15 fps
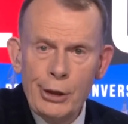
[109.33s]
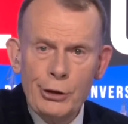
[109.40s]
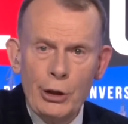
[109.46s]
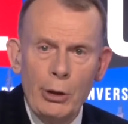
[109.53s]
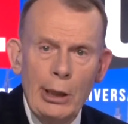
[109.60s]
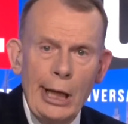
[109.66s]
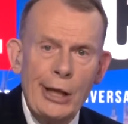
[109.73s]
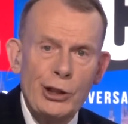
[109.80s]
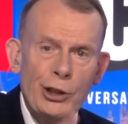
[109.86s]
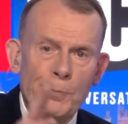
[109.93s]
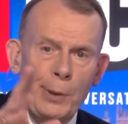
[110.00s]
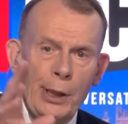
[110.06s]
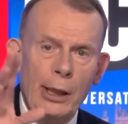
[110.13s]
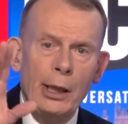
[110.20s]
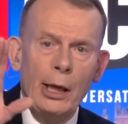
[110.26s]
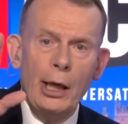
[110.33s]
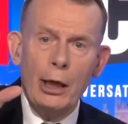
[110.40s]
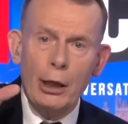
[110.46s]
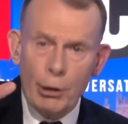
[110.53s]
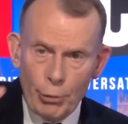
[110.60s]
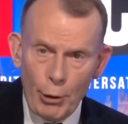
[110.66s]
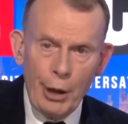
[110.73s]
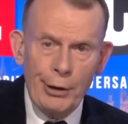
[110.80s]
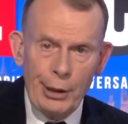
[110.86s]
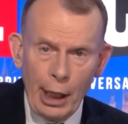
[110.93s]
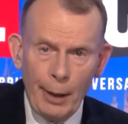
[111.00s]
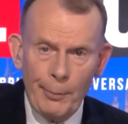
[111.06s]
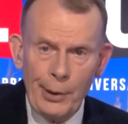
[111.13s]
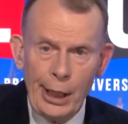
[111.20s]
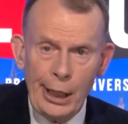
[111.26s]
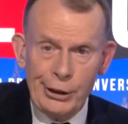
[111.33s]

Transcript: So let's be grown up.